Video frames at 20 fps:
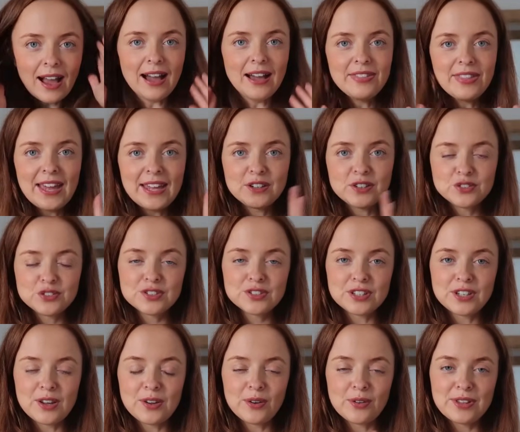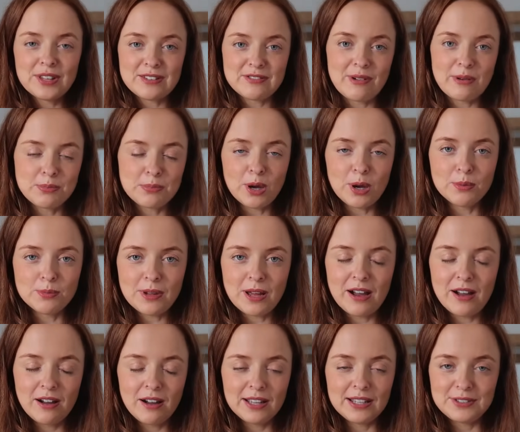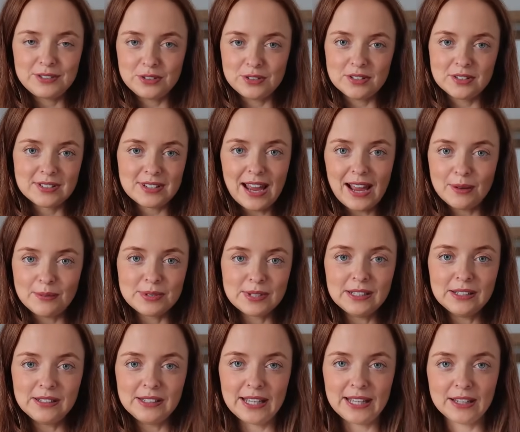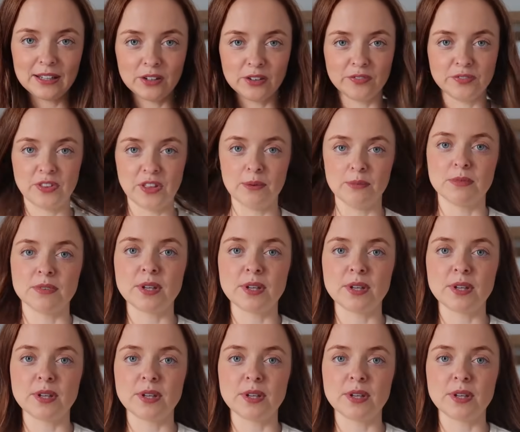And then just a note on this rib top, I just absolutely loved them.